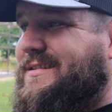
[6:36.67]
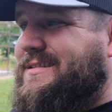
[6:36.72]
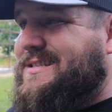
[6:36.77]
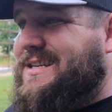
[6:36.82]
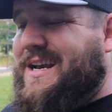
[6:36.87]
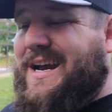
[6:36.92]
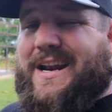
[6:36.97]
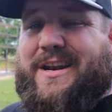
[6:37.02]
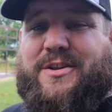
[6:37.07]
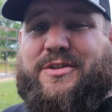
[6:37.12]

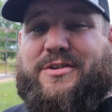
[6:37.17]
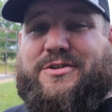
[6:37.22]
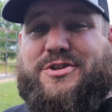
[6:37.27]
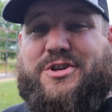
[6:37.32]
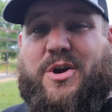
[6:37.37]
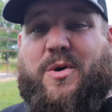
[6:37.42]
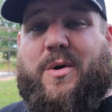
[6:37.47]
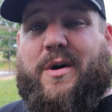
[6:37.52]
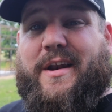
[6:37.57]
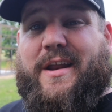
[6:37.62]
to kind of
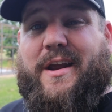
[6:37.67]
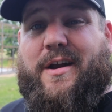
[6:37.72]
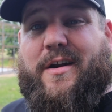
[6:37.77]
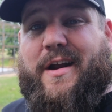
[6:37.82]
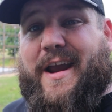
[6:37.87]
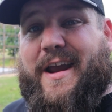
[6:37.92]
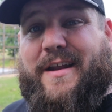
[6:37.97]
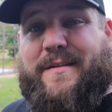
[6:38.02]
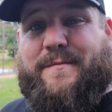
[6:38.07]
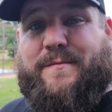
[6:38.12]
show on here,
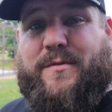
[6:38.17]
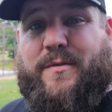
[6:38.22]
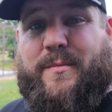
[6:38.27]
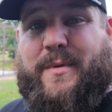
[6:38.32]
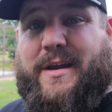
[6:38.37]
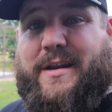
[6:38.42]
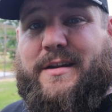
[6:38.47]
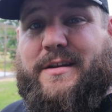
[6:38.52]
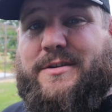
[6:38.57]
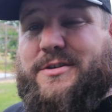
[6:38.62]
and for
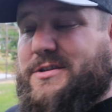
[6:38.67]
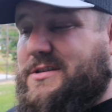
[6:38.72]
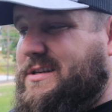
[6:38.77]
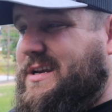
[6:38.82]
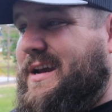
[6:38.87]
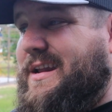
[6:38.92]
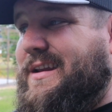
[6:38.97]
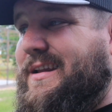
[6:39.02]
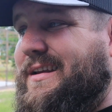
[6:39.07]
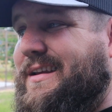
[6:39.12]
me to just
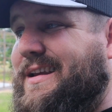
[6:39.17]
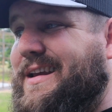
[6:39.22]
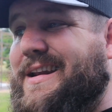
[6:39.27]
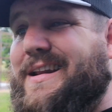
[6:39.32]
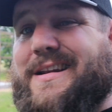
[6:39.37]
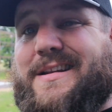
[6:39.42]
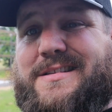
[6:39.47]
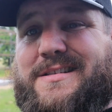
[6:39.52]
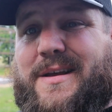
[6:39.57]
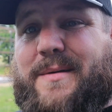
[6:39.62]
kind of get
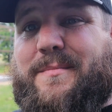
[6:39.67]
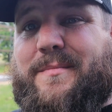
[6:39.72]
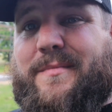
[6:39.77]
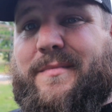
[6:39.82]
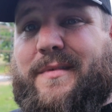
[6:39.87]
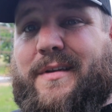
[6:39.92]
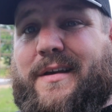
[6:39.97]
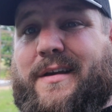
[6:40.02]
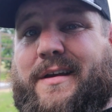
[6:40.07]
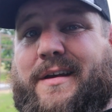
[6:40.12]
into something
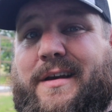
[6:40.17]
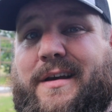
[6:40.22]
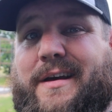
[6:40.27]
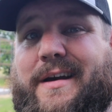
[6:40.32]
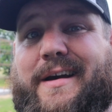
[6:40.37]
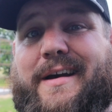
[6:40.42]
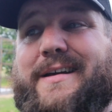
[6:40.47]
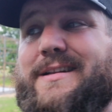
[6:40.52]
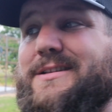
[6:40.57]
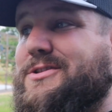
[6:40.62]

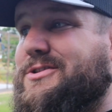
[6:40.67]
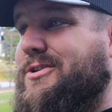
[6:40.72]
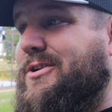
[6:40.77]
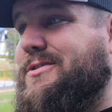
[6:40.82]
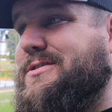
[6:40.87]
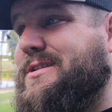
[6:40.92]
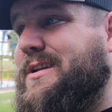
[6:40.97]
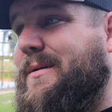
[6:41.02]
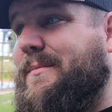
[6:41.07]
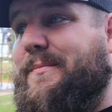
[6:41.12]
and
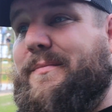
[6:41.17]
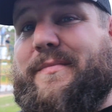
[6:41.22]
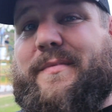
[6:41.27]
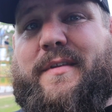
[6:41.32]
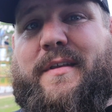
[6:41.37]
start something.